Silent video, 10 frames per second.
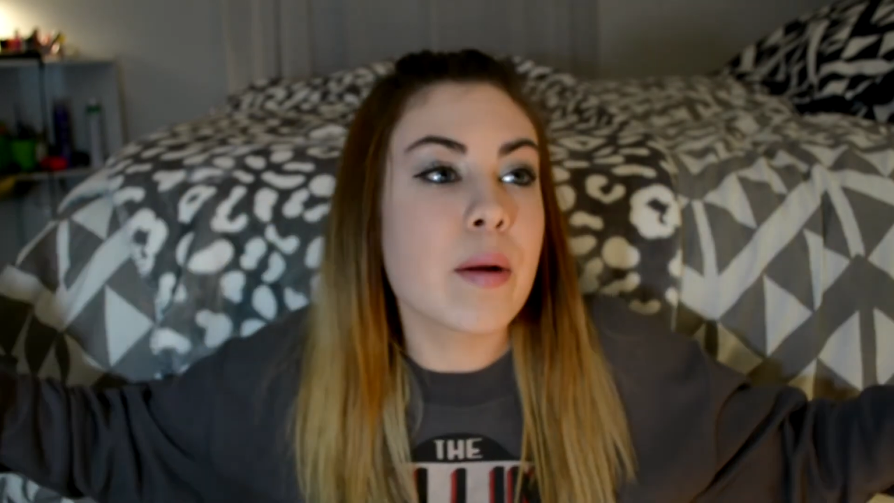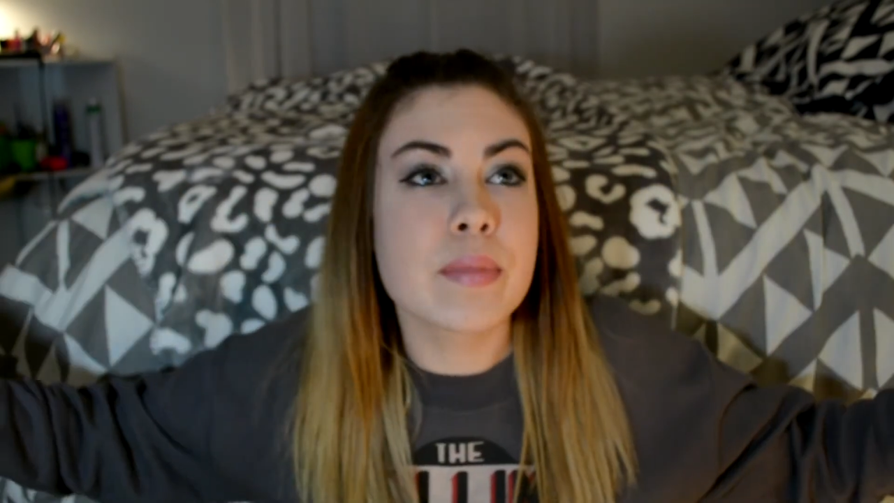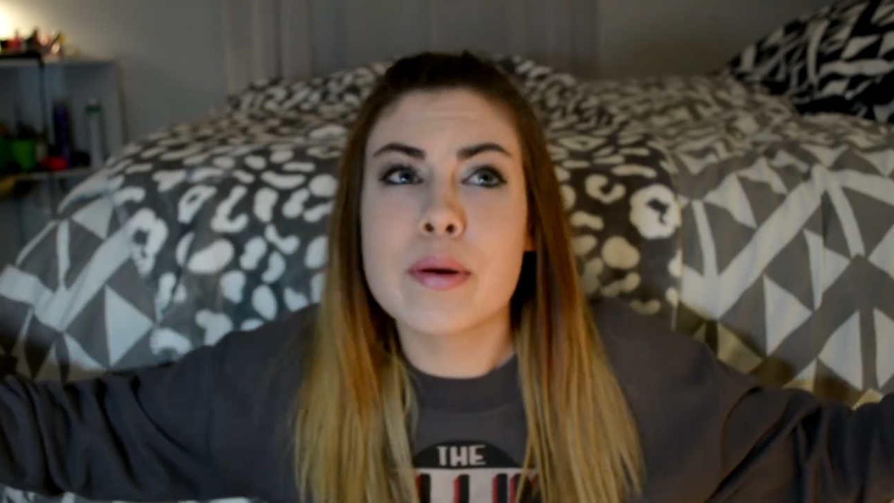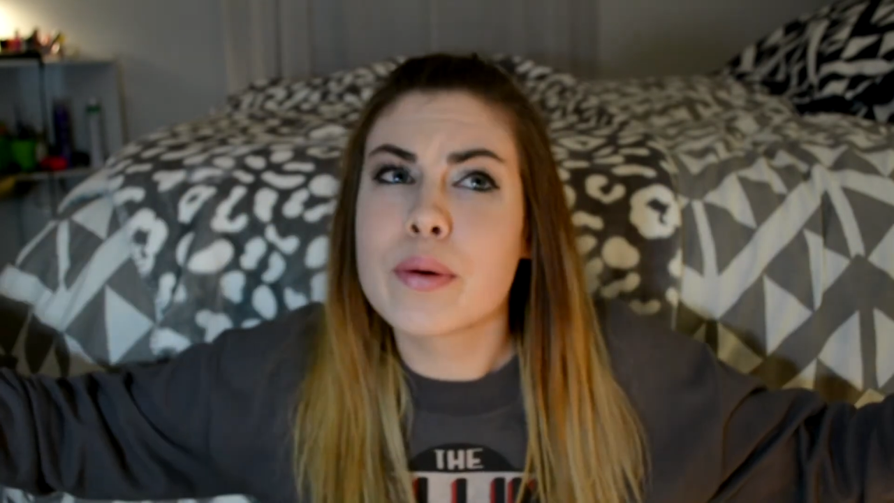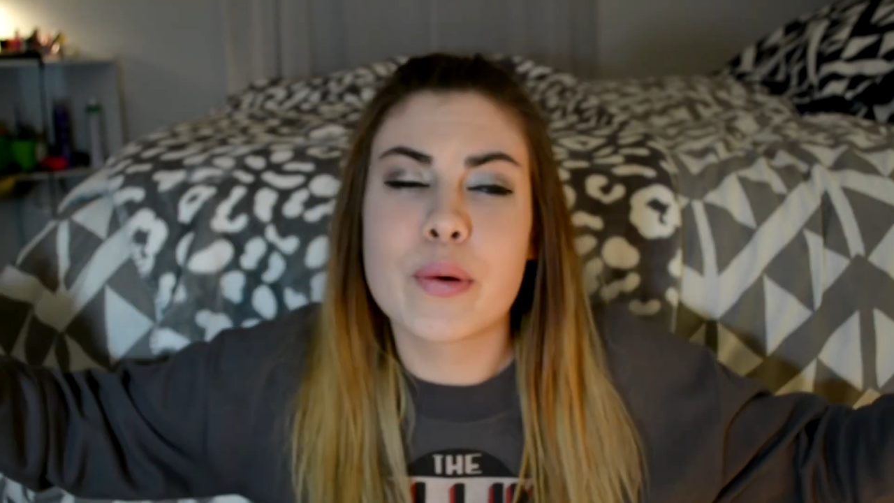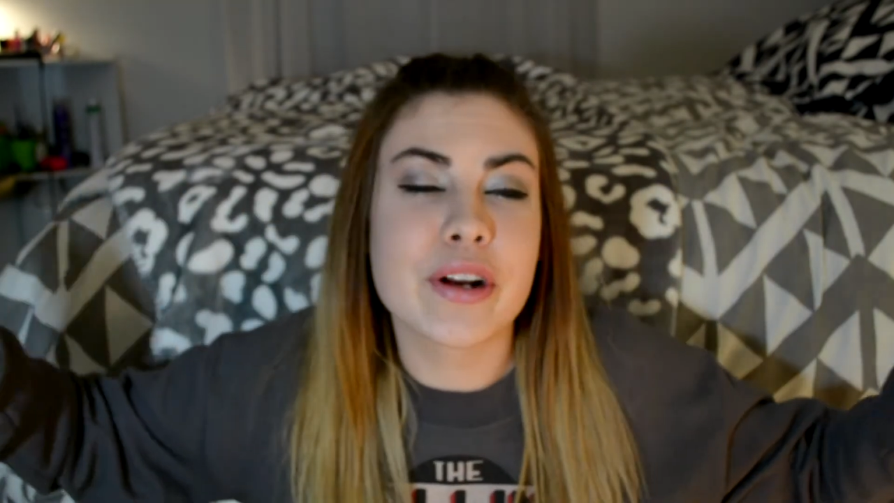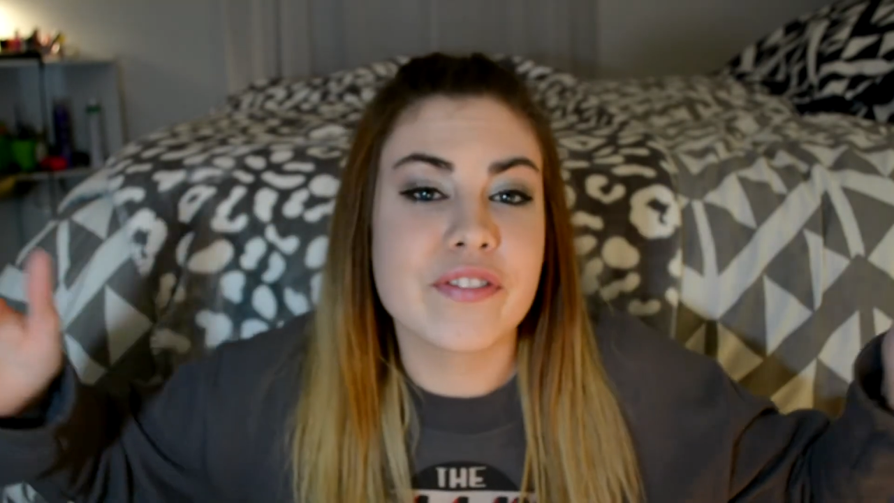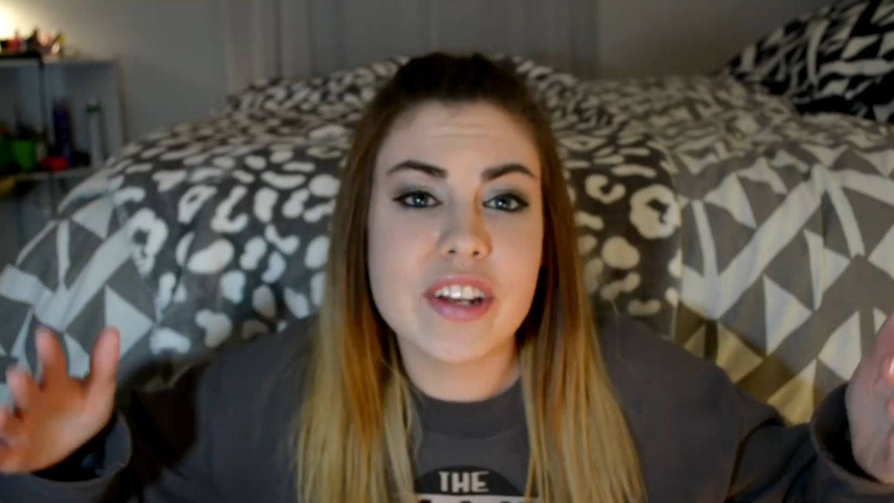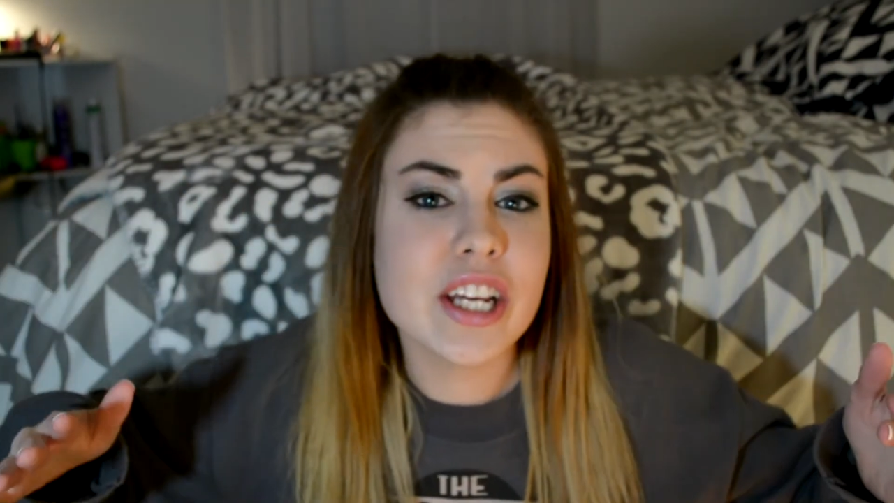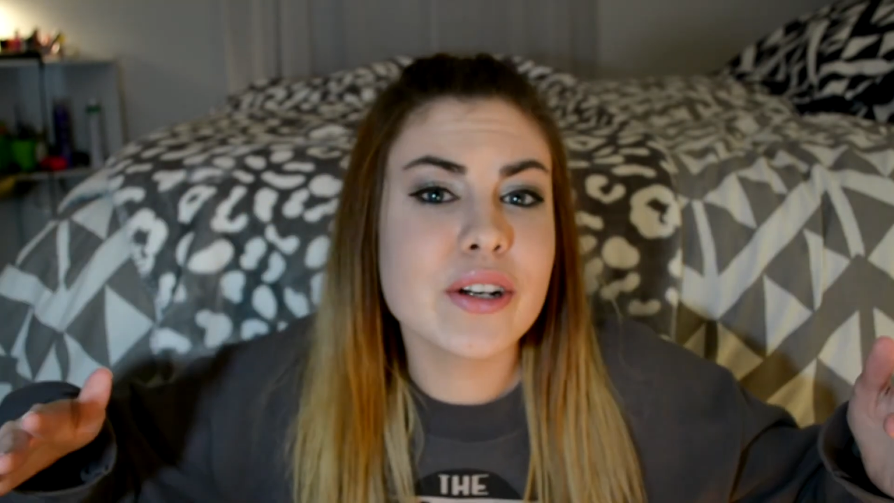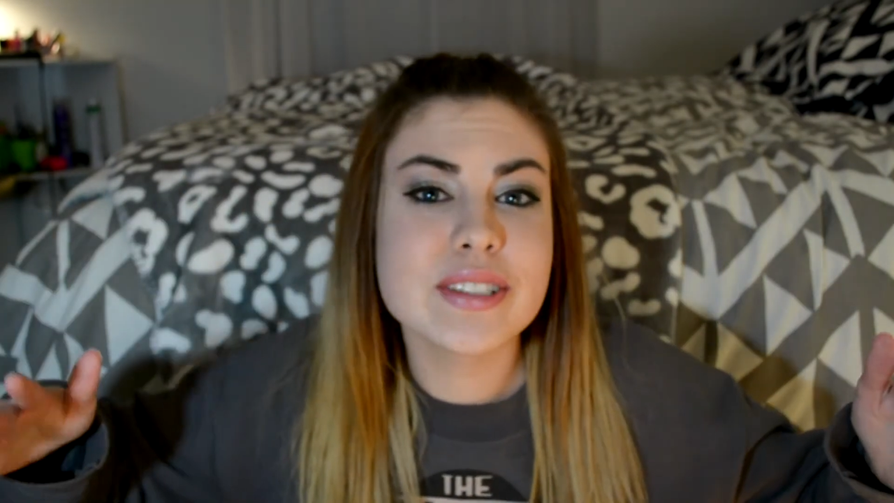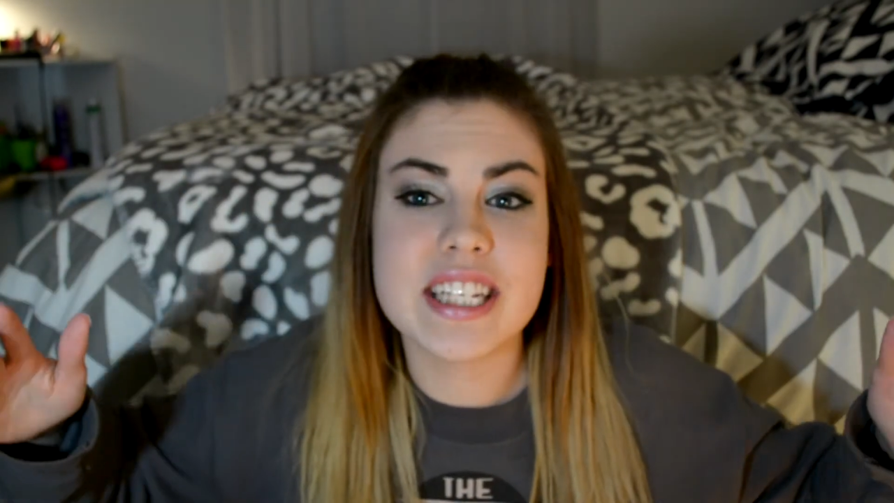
I'm re-recording videos.